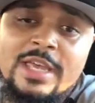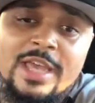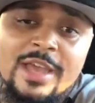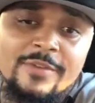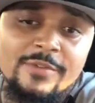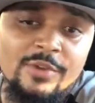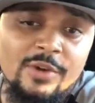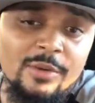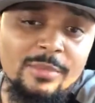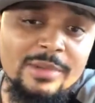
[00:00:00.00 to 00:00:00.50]

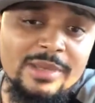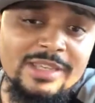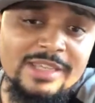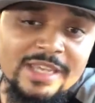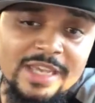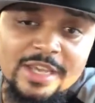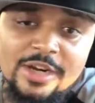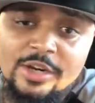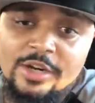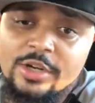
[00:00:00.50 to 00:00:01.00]
If you're a
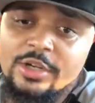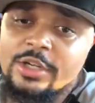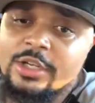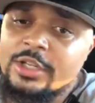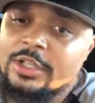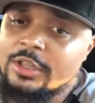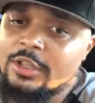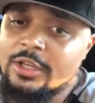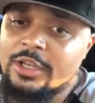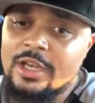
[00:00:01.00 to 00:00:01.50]
beginner,
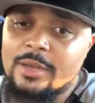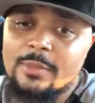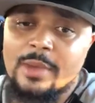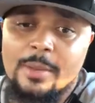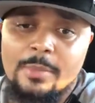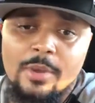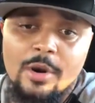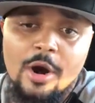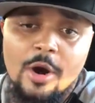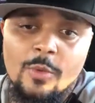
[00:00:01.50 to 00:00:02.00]
look at my
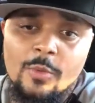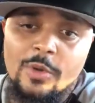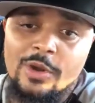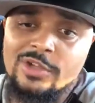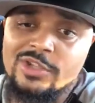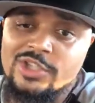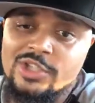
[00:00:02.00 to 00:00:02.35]
part 1,